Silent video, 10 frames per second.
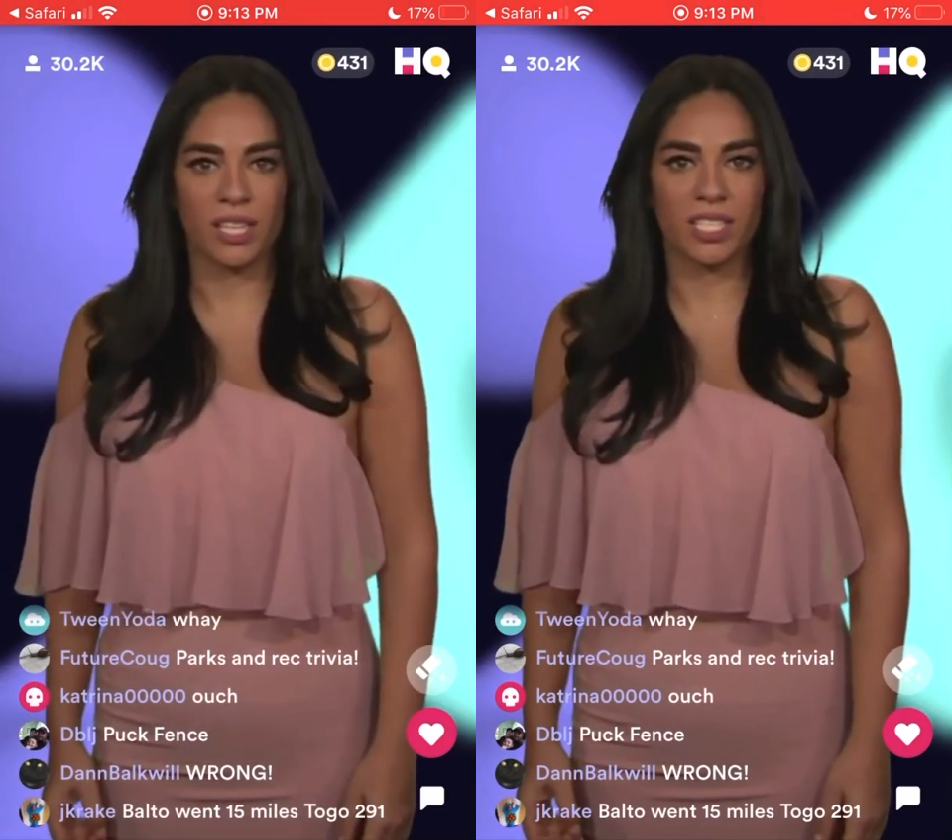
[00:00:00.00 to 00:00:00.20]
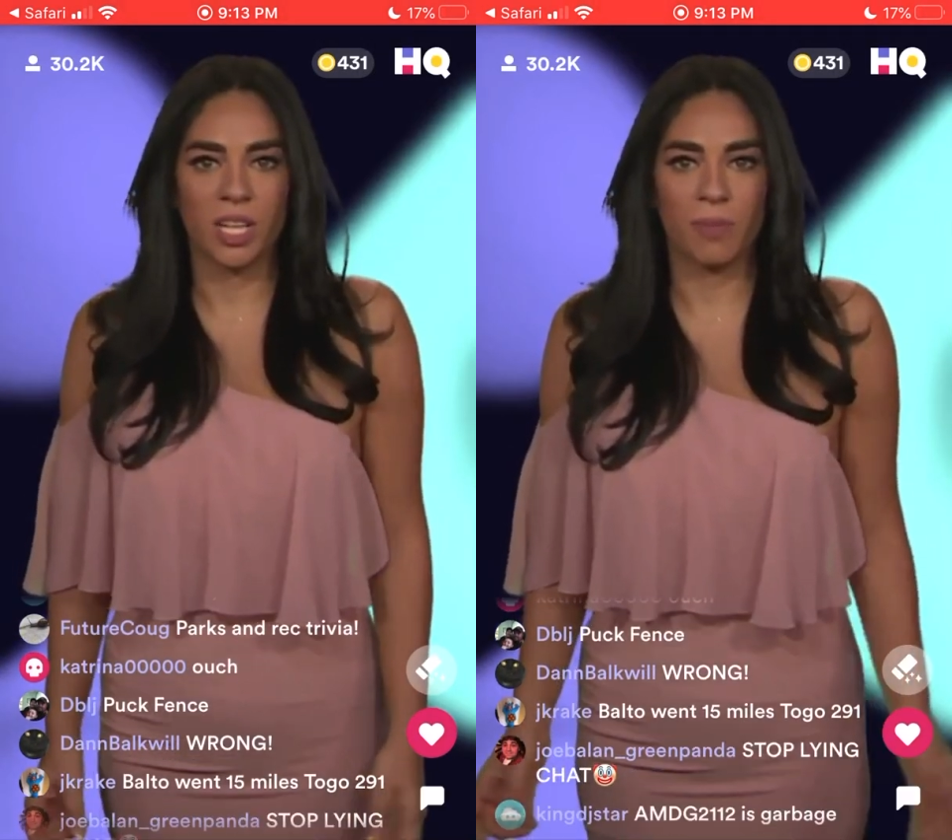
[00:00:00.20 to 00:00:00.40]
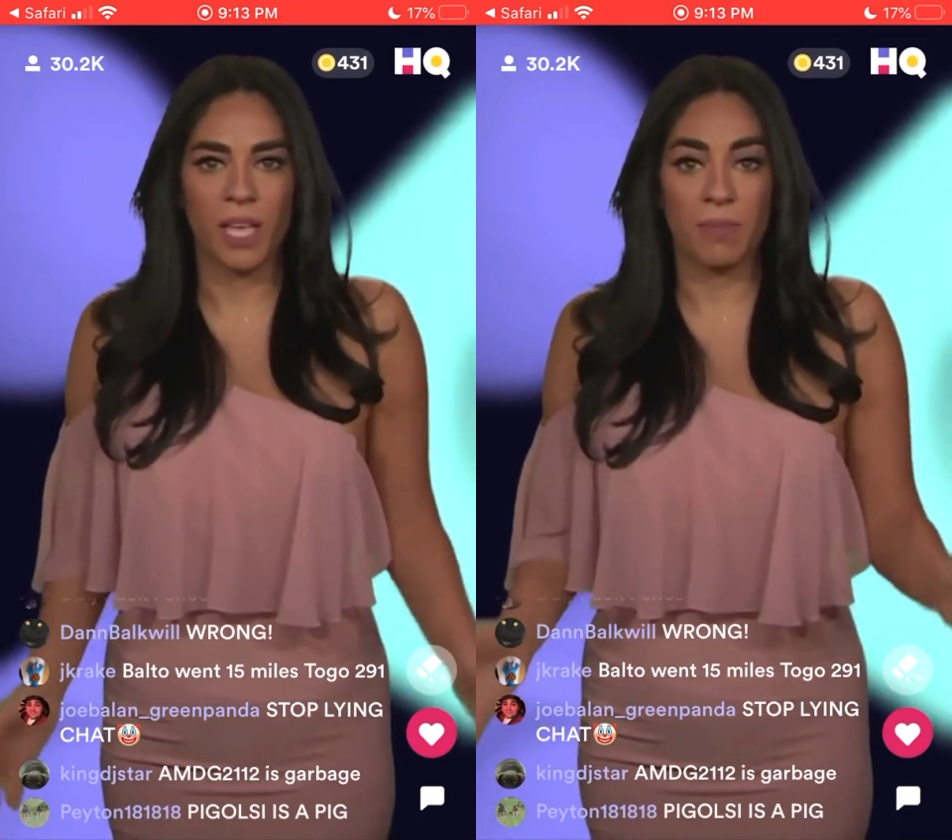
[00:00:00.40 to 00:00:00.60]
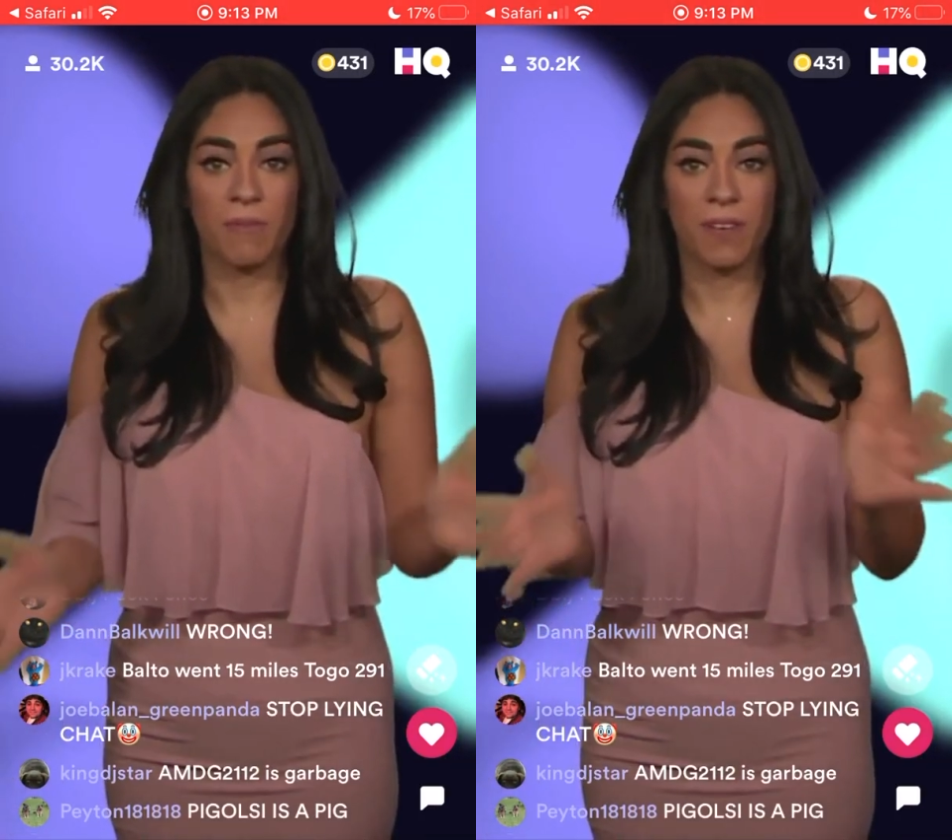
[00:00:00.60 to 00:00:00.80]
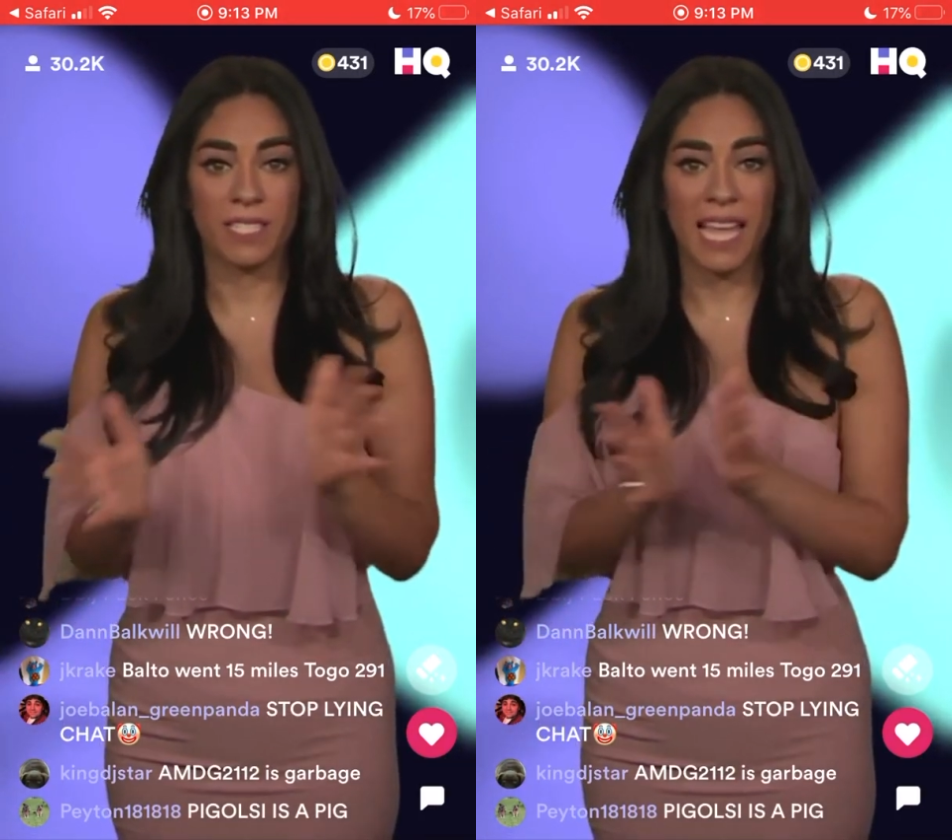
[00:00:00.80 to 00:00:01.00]
sheep became the
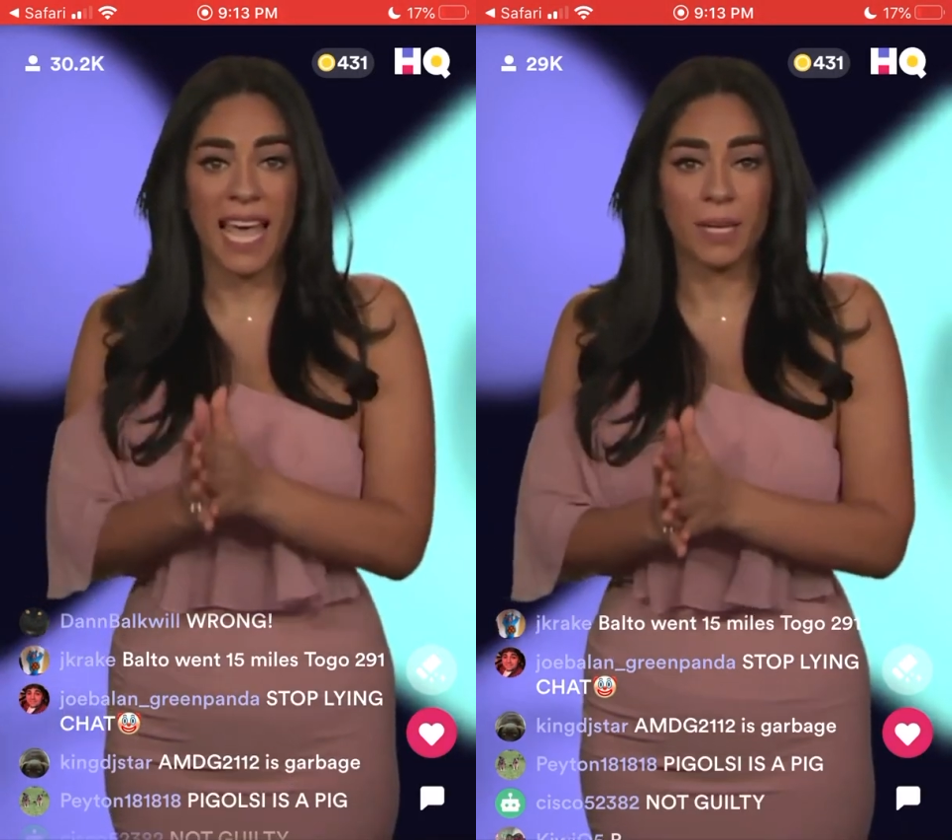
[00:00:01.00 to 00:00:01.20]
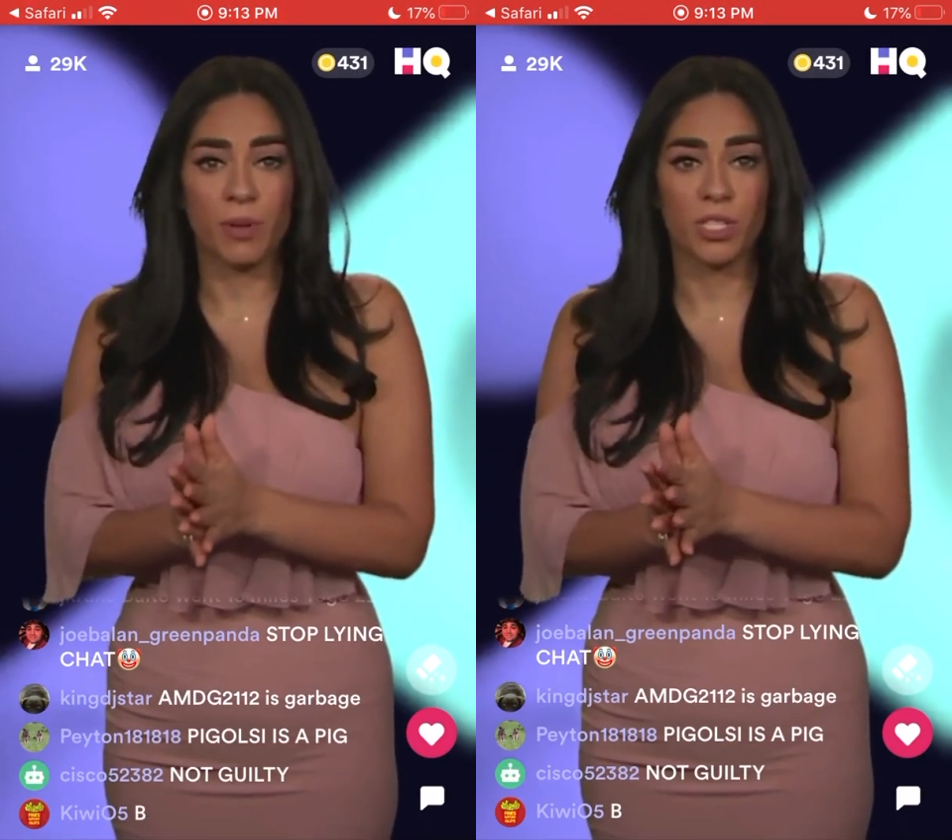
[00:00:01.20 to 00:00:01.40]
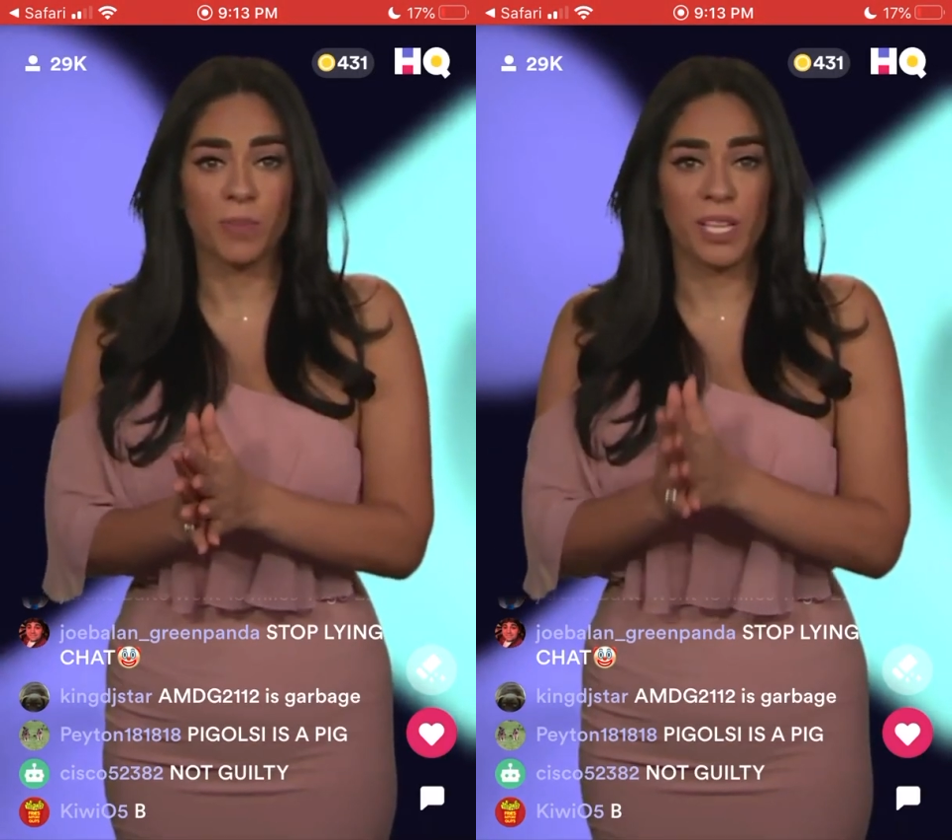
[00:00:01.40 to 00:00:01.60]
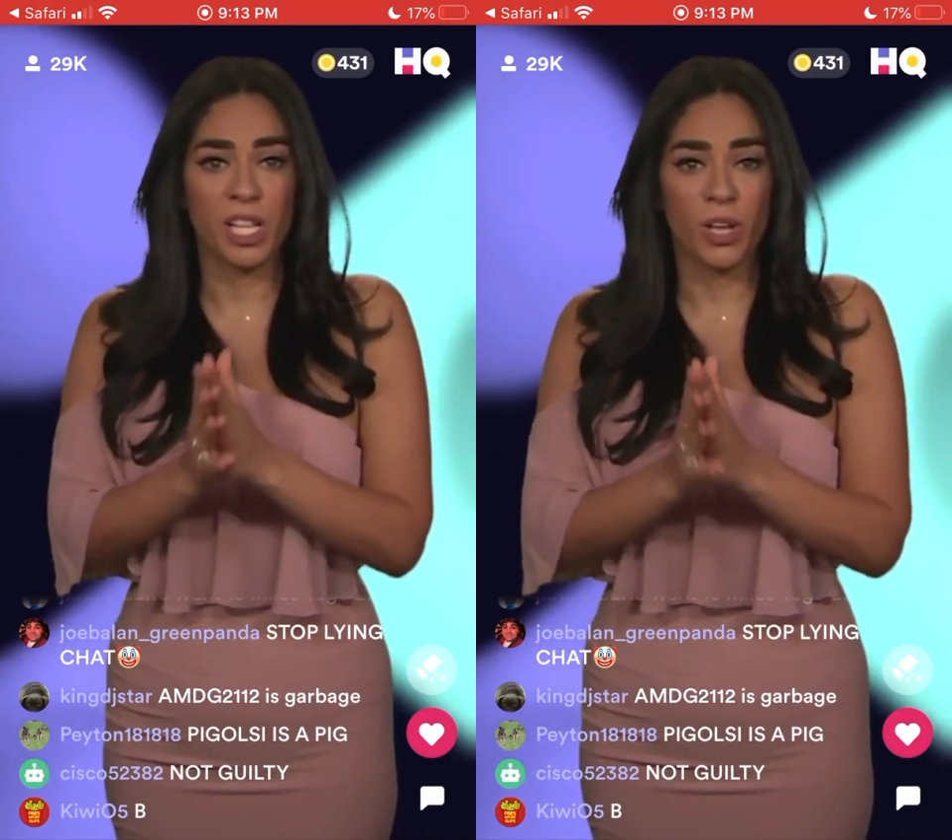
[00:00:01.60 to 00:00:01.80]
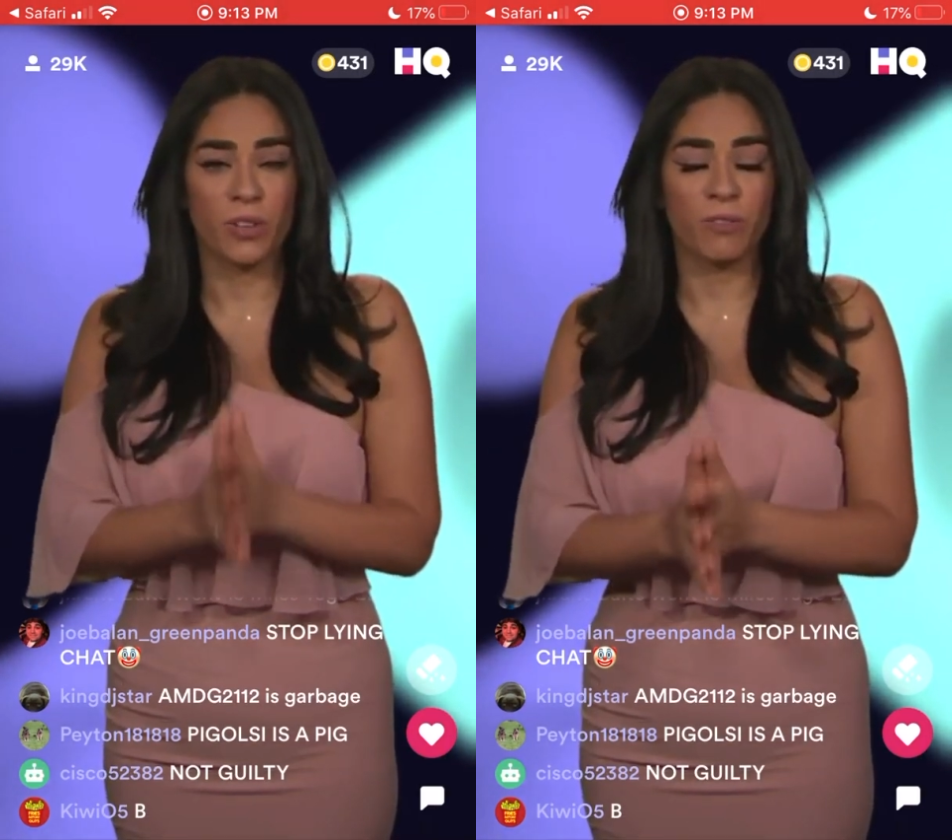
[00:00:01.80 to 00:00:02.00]
first animal to be
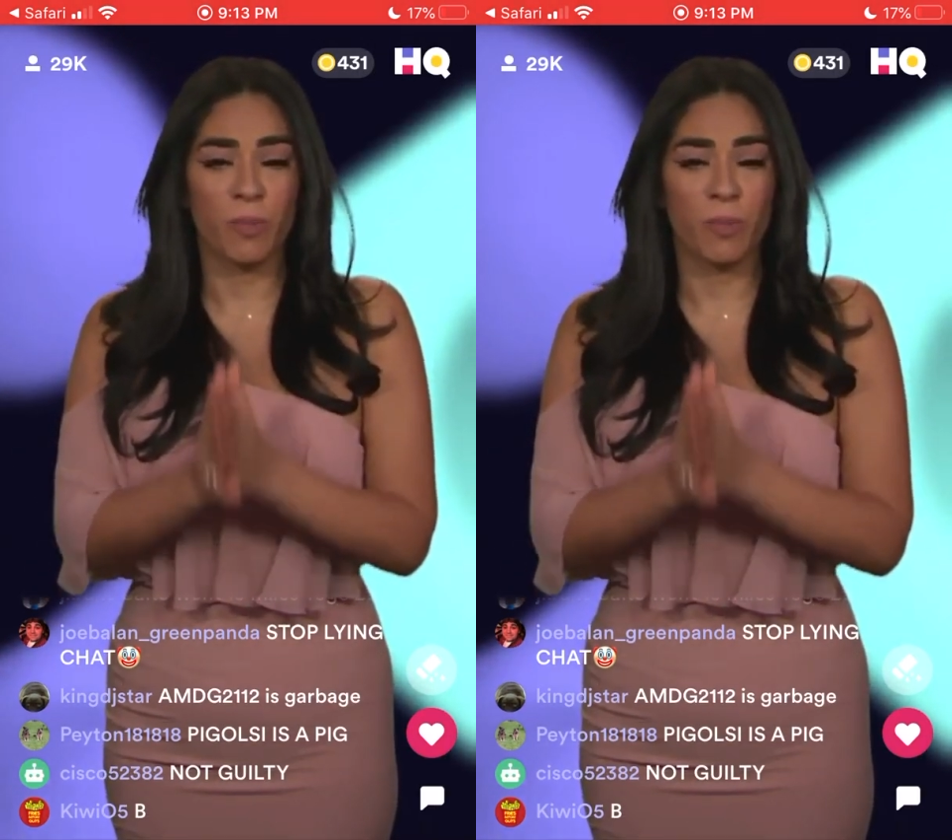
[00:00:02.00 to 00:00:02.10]
cloned